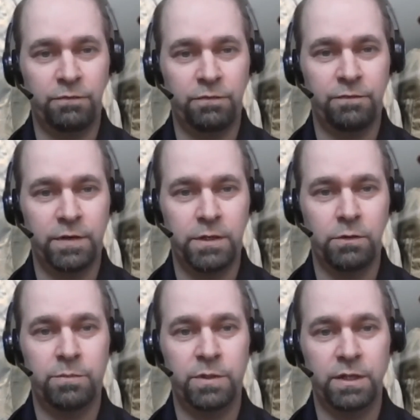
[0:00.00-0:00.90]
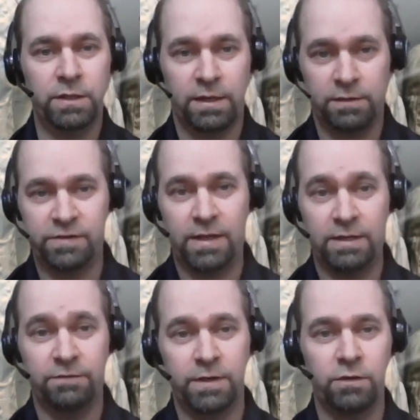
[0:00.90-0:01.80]
For video like
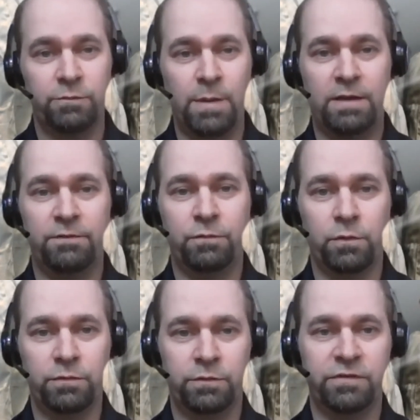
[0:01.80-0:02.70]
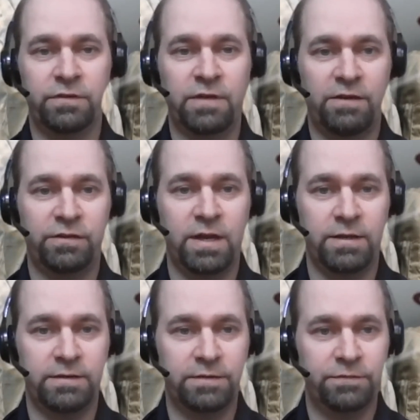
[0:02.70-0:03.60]
sending videos back and forth is actually
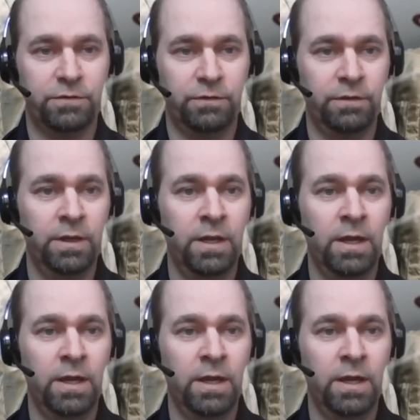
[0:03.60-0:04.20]
kind of difficult.